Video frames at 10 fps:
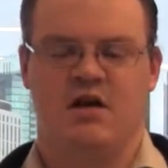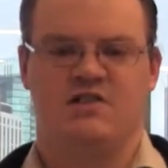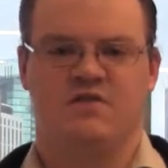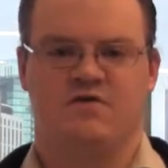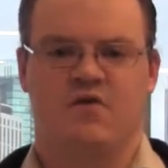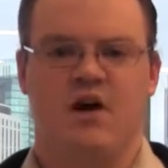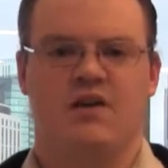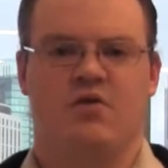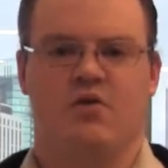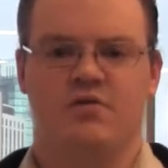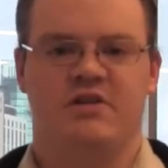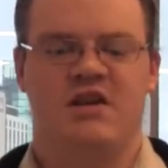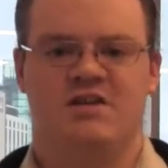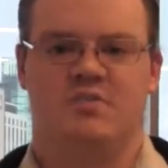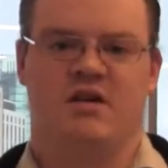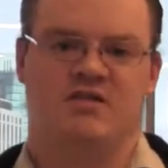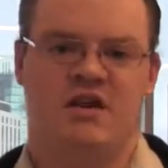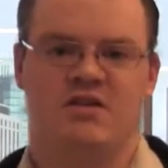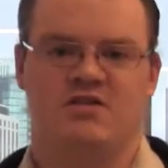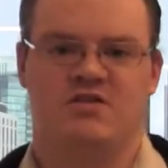defied all the
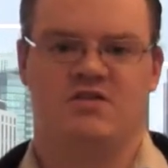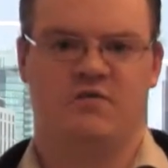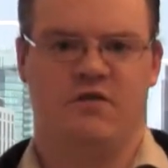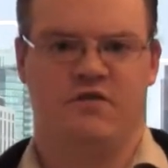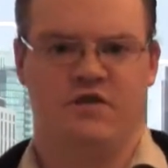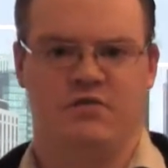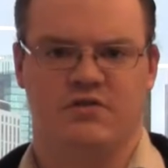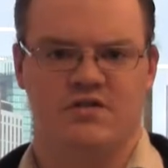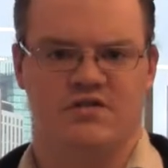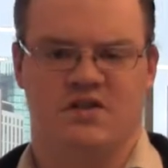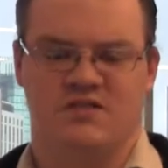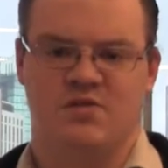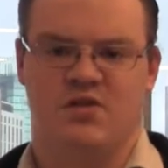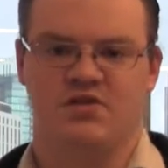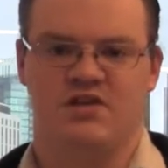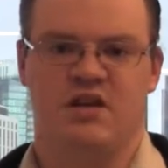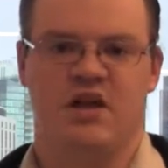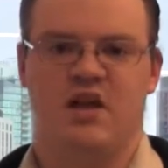expectations of the field in seismology.